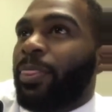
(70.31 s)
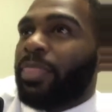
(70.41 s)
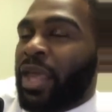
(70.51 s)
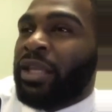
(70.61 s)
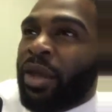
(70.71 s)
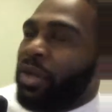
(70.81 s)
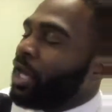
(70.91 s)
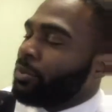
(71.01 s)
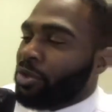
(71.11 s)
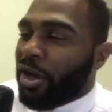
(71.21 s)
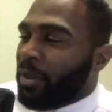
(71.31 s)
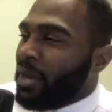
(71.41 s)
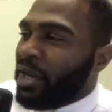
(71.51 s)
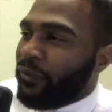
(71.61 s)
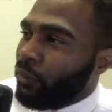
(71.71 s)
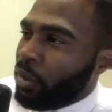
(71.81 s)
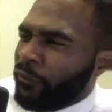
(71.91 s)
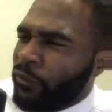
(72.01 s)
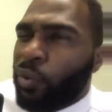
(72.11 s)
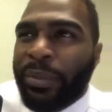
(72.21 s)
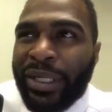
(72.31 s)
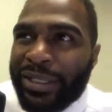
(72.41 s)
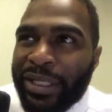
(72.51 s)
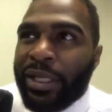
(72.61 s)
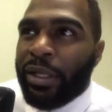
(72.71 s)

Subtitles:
They kept talking about it for a few months.